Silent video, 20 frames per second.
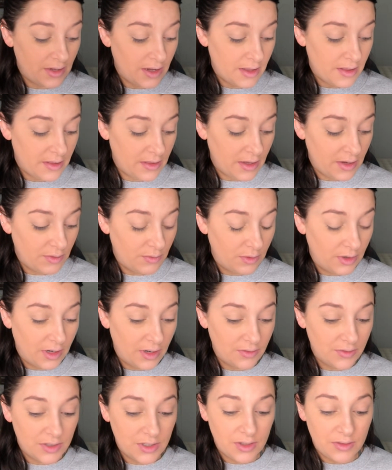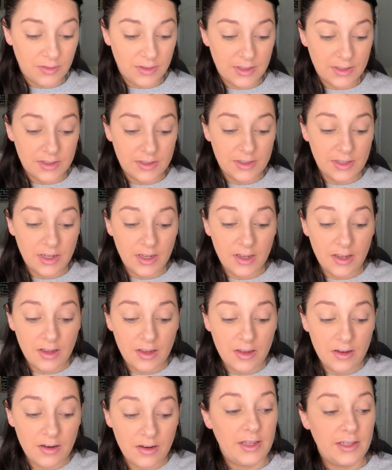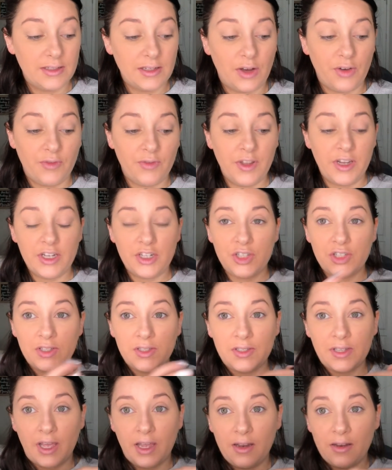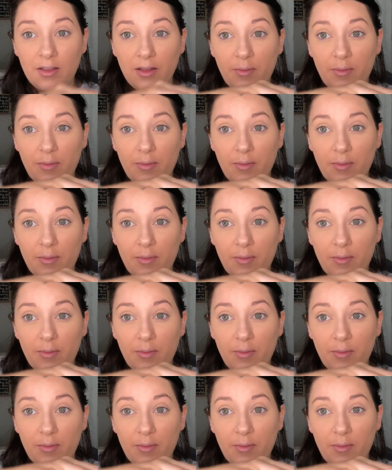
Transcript: I think what I'll do instead is I'll finish setting